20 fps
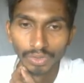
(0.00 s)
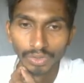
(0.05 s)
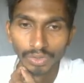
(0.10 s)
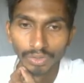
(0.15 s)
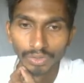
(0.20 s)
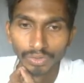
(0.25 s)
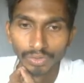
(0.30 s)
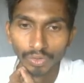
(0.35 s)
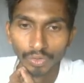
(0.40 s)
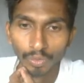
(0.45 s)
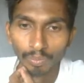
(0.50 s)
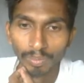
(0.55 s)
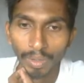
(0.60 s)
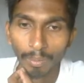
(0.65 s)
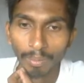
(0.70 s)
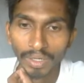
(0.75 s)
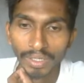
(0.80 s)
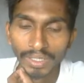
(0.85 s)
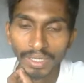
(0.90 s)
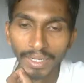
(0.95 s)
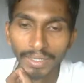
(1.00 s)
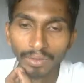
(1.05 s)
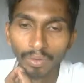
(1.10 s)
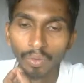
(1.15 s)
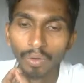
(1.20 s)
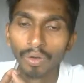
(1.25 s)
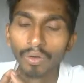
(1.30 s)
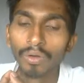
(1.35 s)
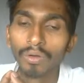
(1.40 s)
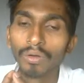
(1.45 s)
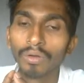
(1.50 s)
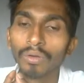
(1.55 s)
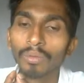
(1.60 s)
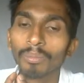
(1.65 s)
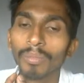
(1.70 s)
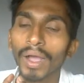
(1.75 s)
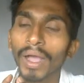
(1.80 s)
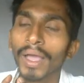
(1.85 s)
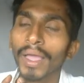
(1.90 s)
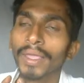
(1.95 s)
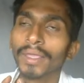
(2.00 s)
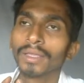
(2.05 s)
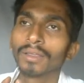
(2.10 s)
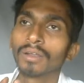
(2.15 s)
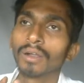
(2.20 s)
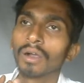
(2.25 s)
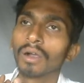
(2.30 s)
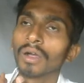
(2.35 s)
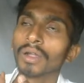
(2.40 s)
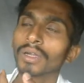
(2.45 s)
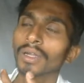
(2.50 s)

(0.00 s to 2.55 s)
So public ID. Oh my God!